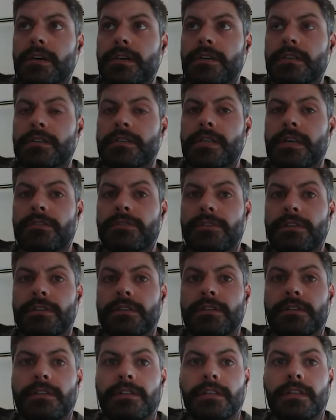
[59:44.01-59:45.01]
7.
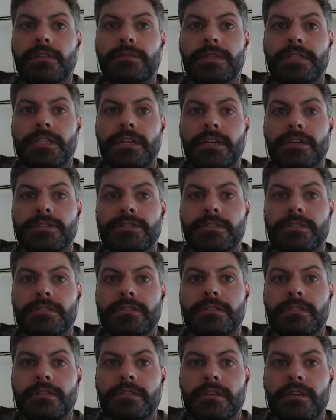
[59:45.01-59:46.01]

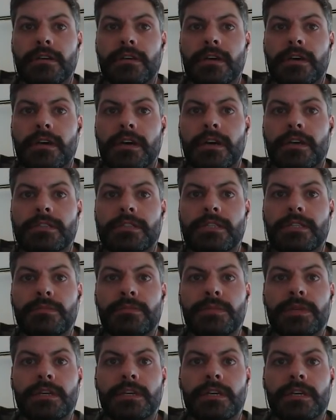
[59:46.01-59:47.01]
Limitations.
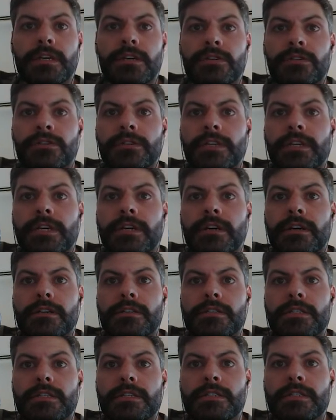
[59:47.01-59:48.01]
SCP can only
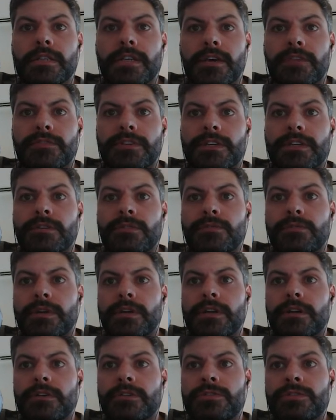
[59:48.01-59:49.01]
guarantee safety
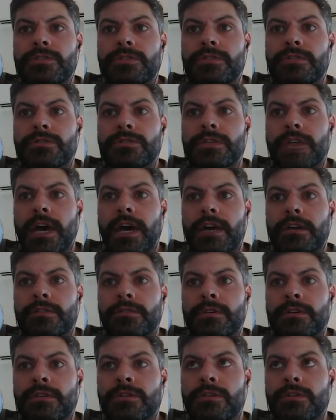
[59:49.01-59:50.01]
when nodes choose
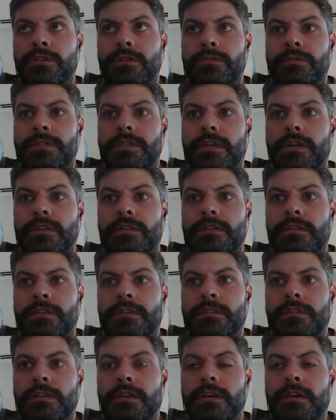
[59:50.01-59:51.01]
adequate quorum
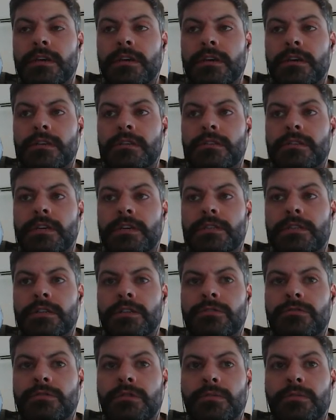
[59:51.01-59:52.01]
slices.
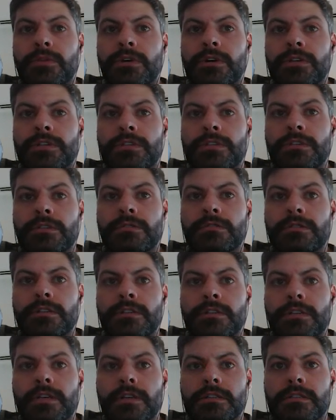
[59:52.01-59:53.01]
Section 3.2
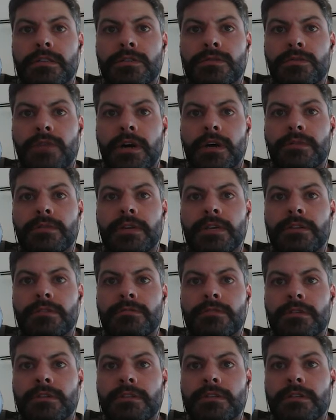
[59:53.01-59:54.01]
discusses why we can
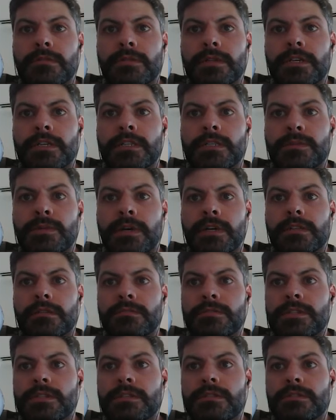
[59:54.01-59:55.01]
reasonably expect
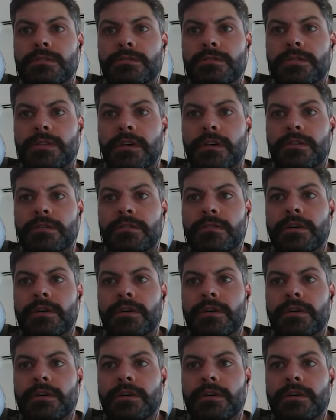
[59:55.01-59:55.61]
them to do so.